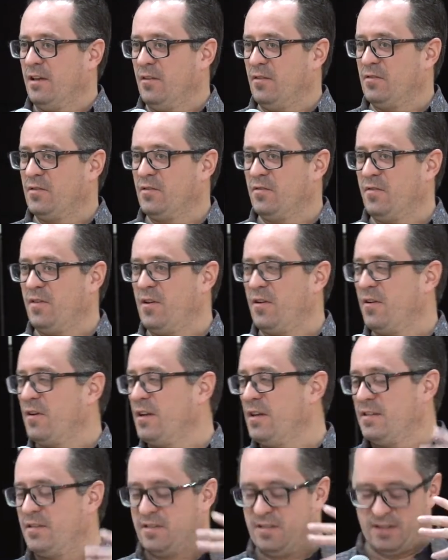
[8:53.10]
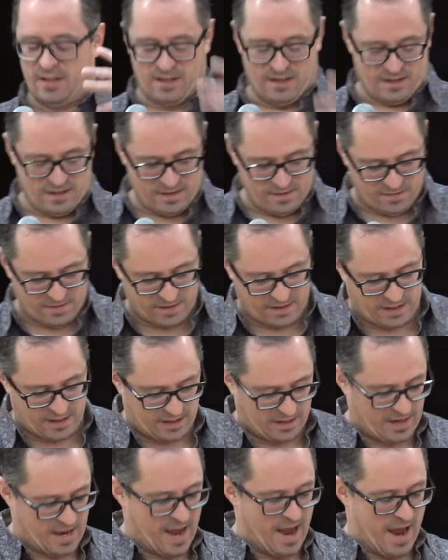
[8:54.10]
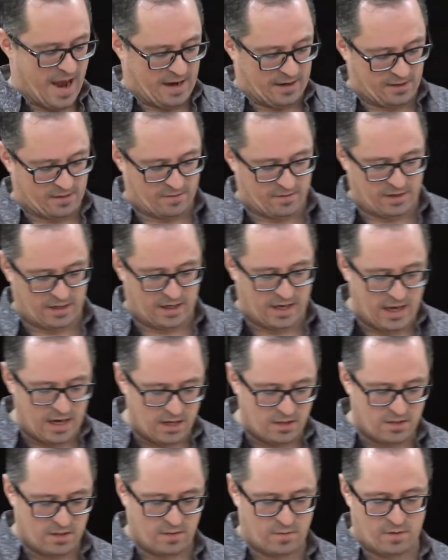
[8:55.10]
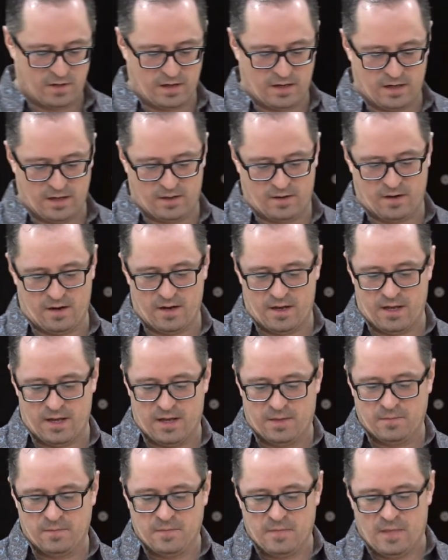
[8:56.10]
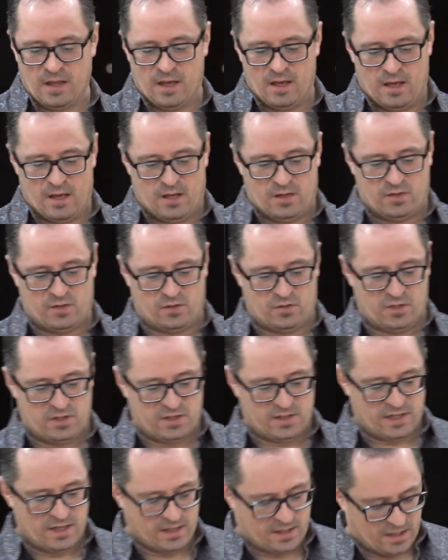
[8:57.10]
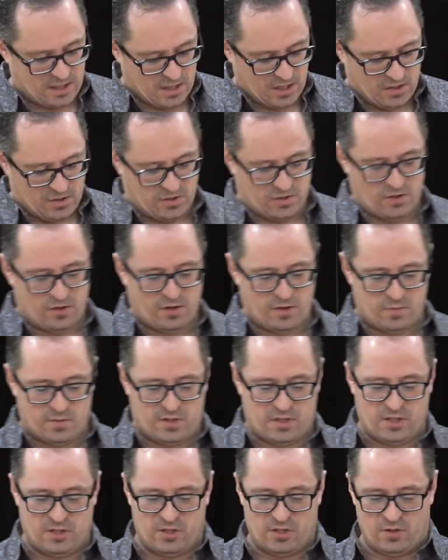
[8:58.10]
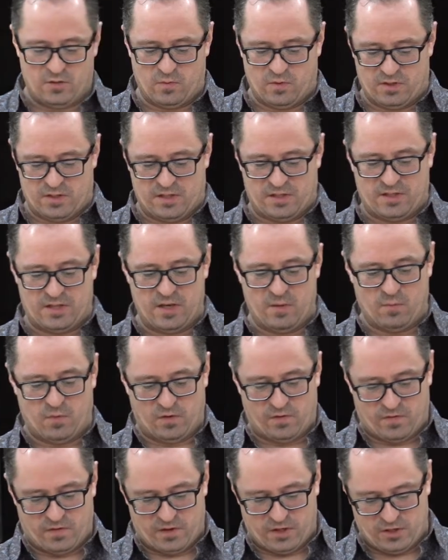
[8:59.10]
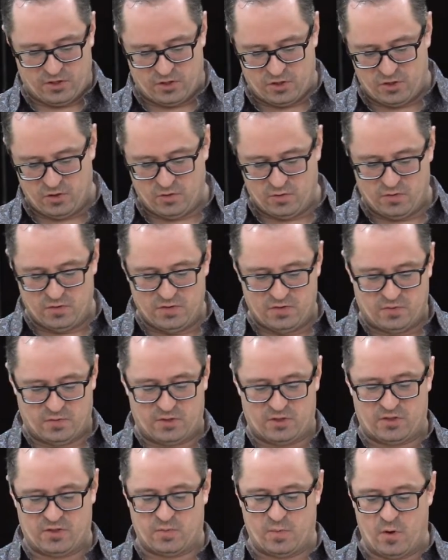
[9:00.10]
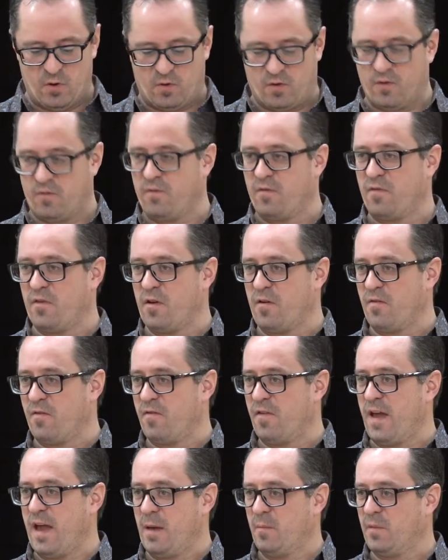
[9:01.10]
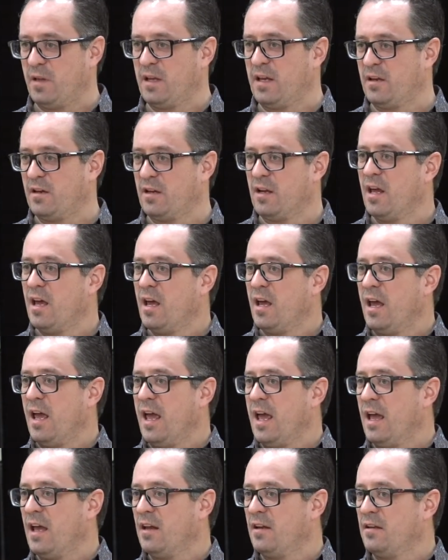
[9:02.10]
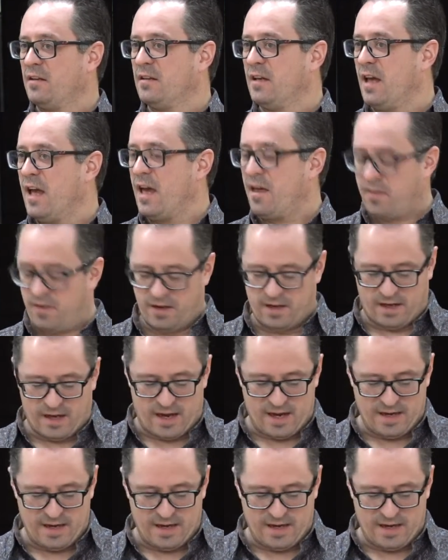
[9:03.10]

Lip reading: It was a very significant act of engaging one another. So just like circumcision was a symbol for the Jews, which spoke of their family and ethnic